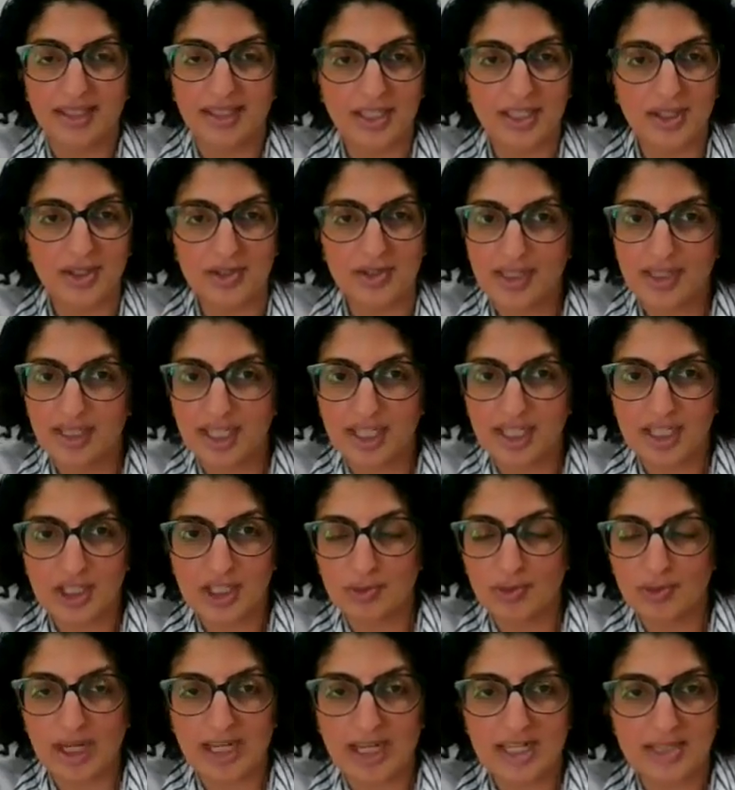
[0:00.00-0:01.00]
They use a
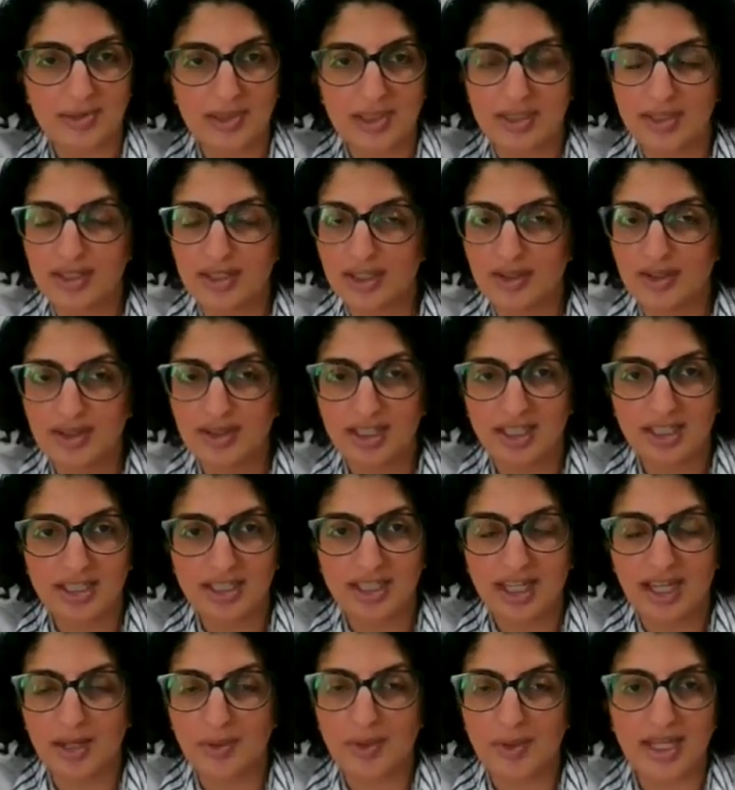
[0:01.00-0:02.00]
nicotine replacement, do
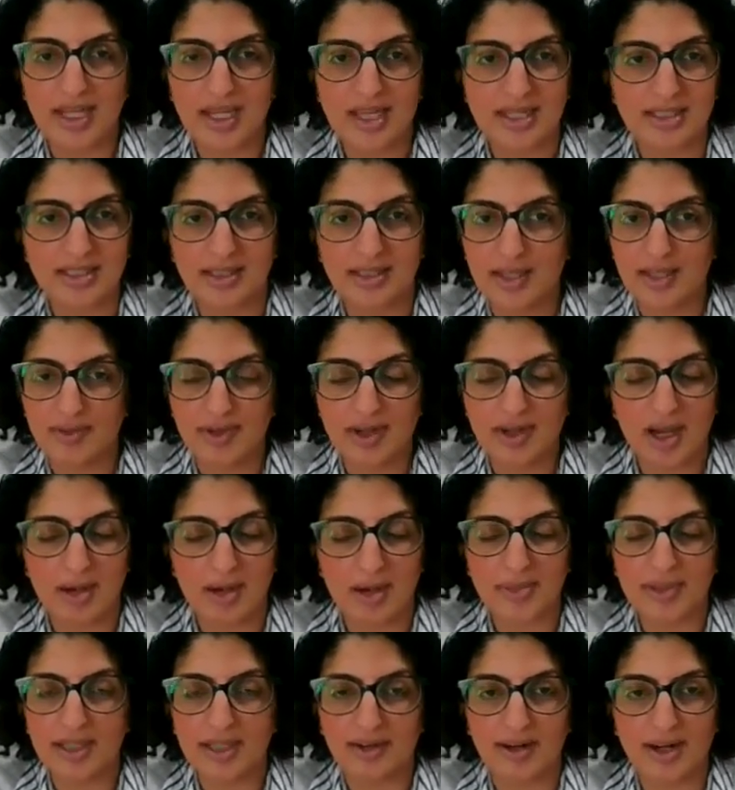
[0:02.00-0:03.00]
6 to 8 weeks, and given
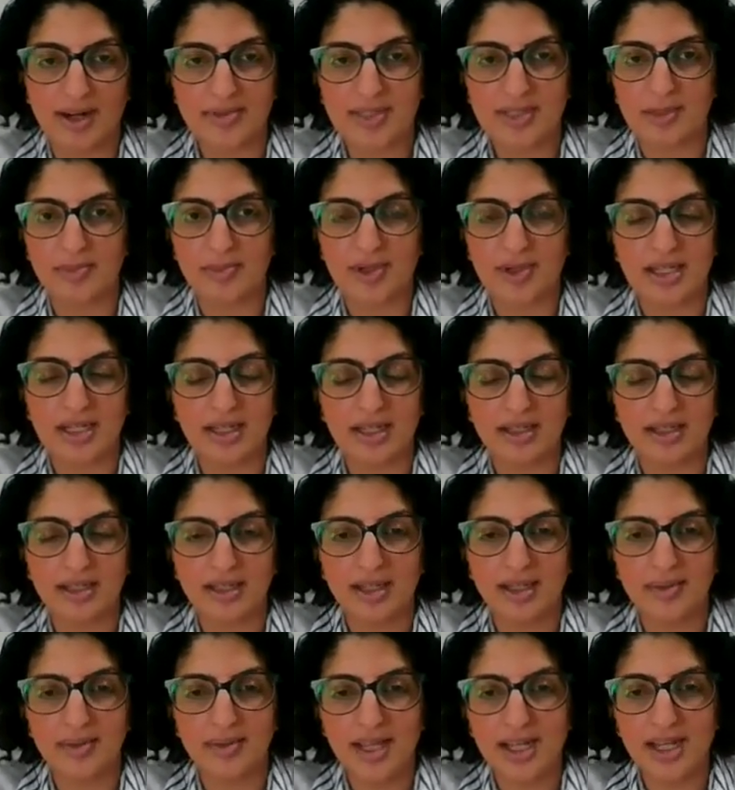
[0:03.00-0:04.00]
up, and they're absolutely
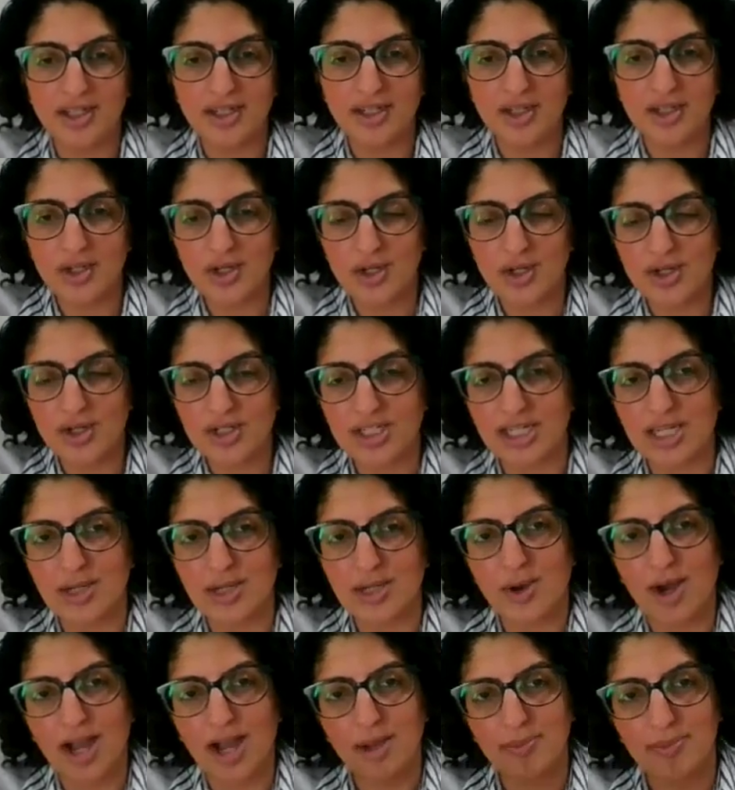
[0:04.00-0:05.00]
brilliant. And then
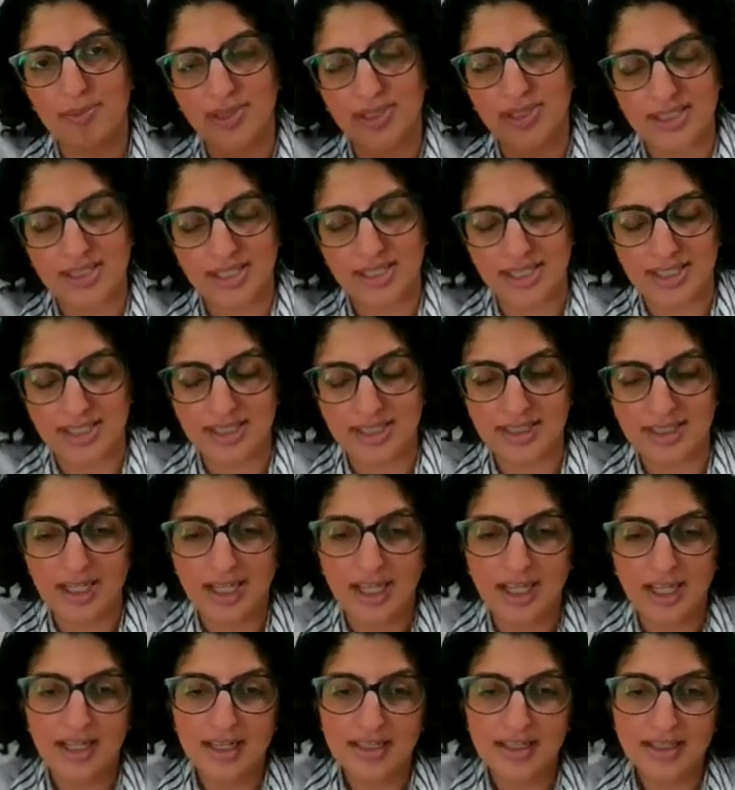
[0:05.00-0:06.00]
usually what happens is
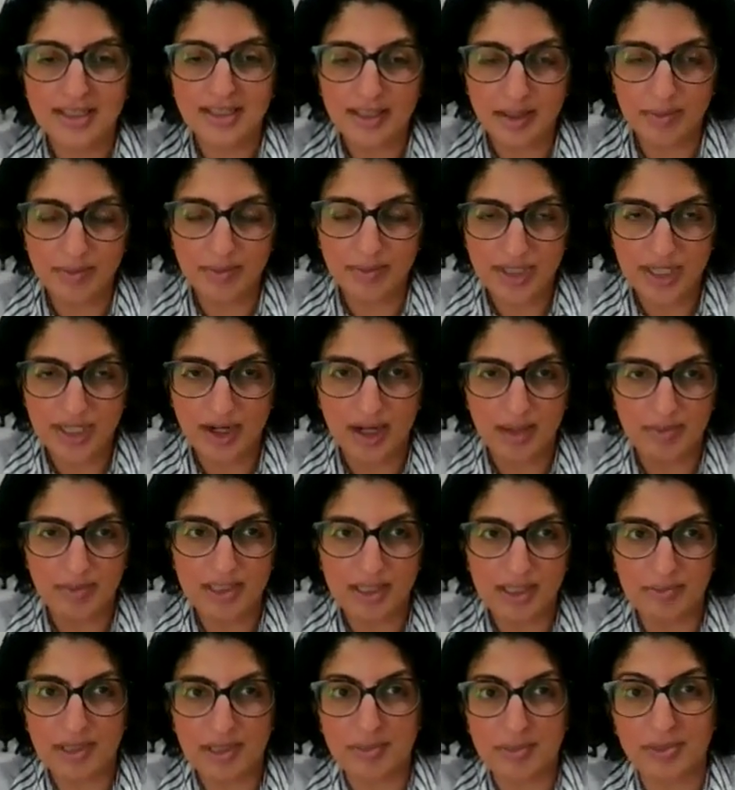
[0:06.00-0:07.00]

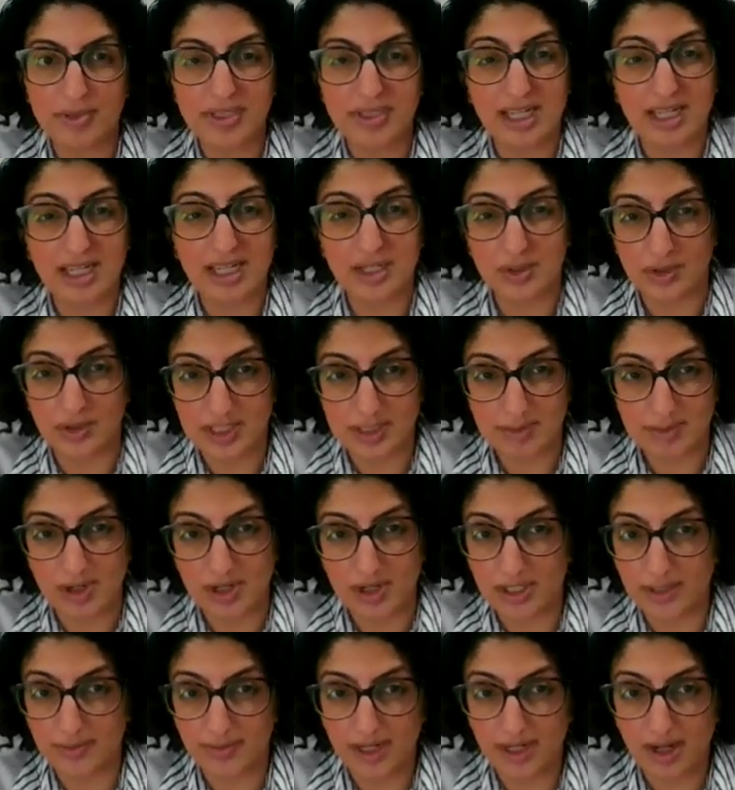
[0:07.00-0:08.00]
sometimes some people stay a
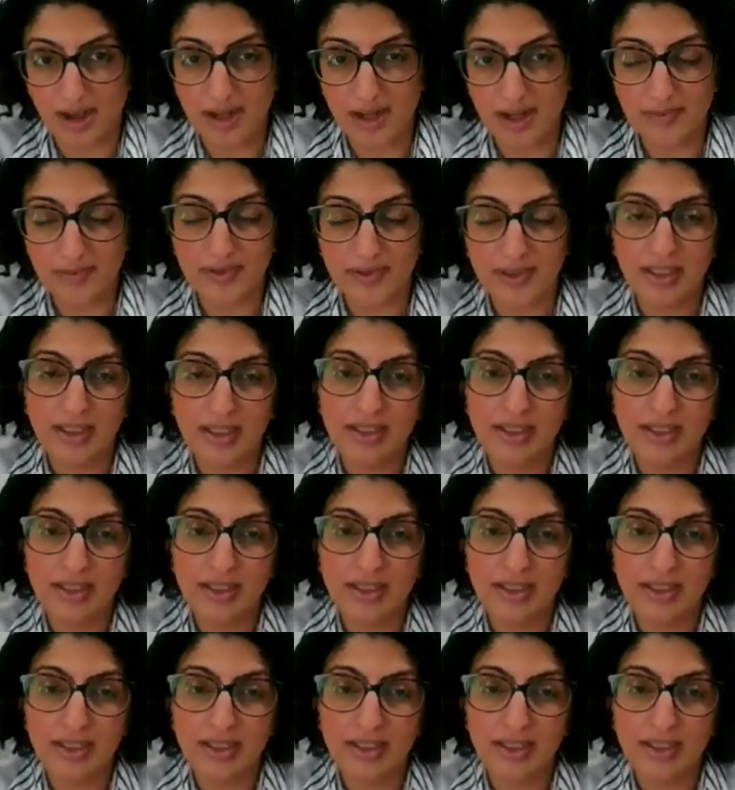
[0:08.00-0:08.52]
non-smoker for life.